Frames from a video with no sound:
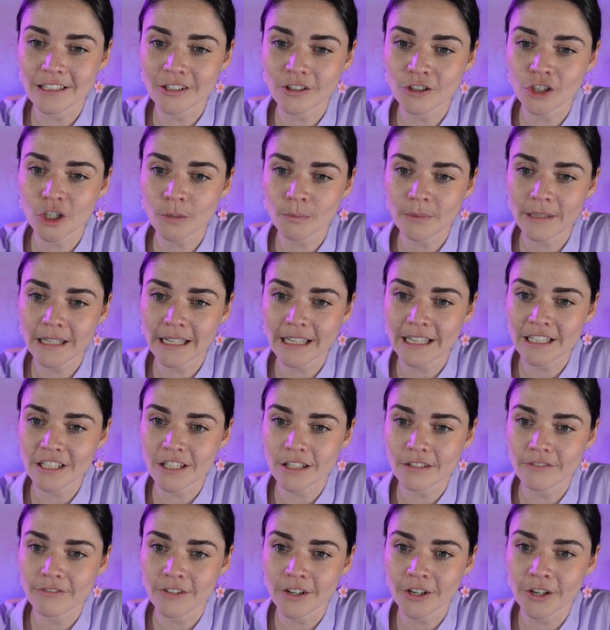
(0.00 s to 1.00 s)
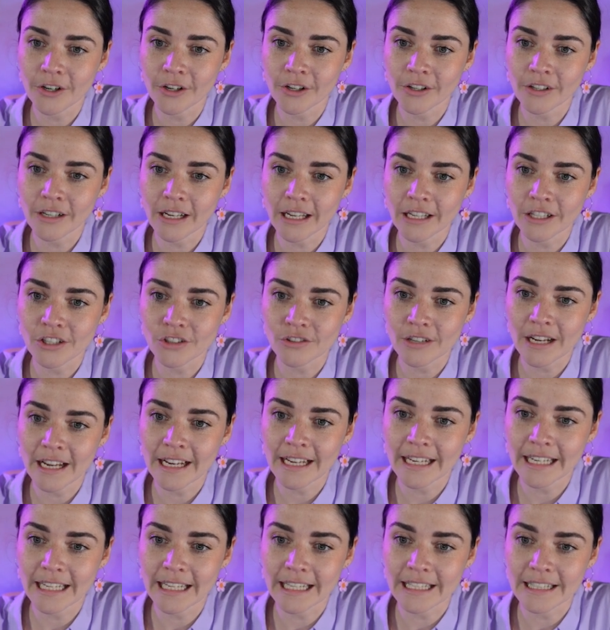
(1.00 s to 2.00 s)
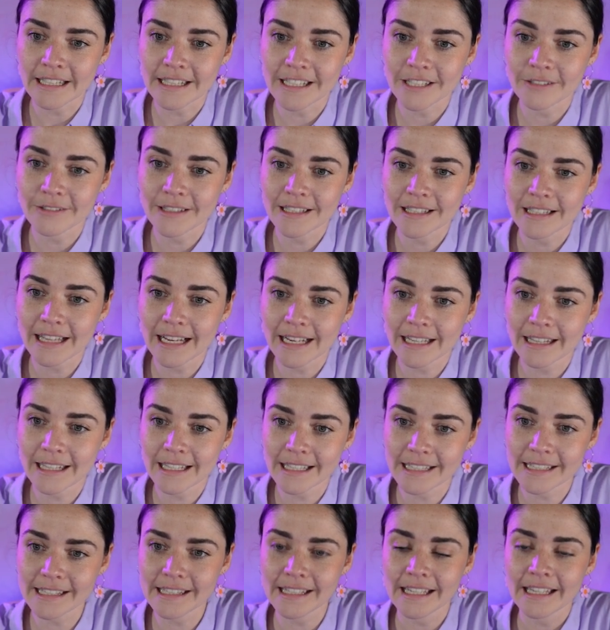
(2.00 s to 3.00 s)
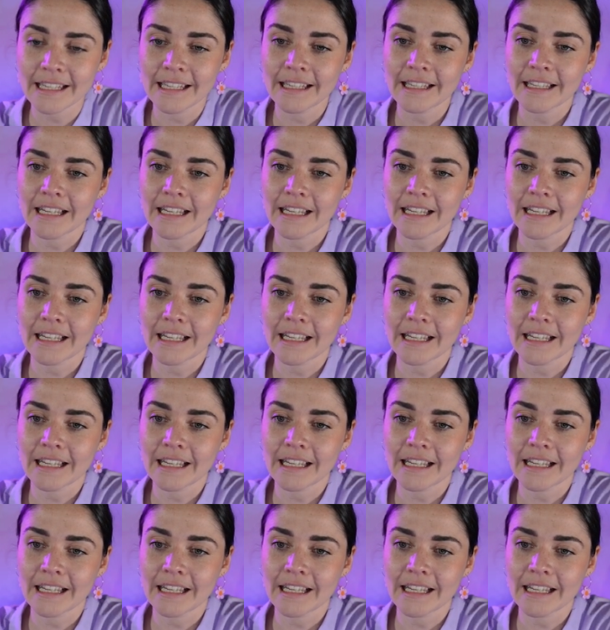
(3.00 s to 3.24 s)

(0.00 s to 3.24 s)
crop the edge of the photo and drag it in so it's like this.